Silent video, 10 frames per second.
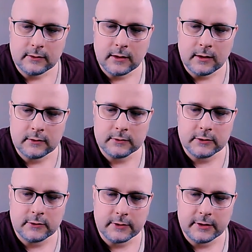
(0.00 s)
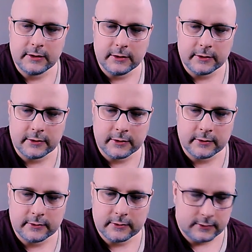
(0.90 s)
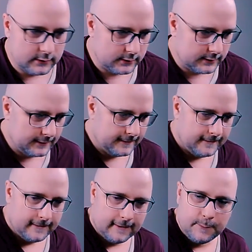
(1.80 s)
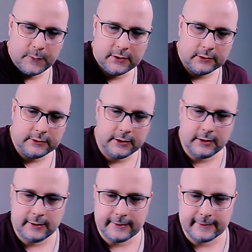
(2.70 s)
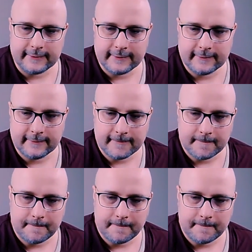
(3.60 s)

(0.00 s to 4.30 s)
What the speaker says: I'll go here. And build here.